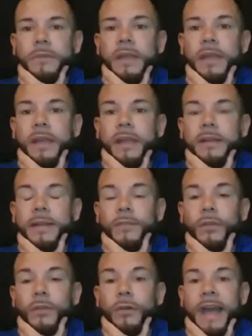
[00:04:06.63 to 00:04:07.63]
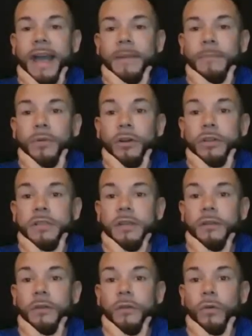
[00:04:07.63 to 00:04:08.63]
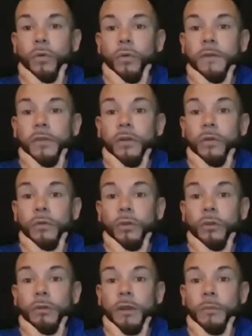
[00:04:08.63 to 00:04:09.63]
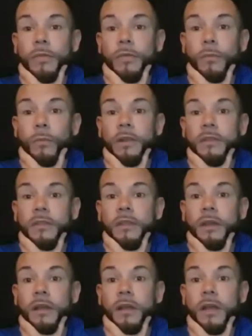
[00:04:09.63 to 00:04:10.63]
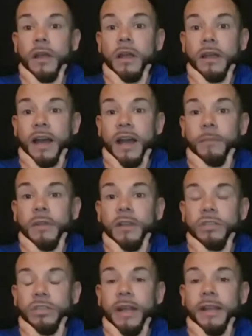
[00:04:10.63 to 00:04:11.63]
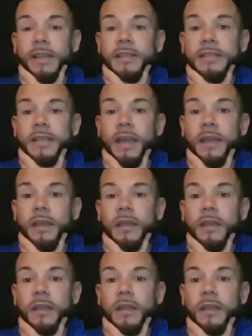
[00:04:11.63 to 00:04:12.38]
And if you're a bad person, or if you don't agree with what the communist Chinese say,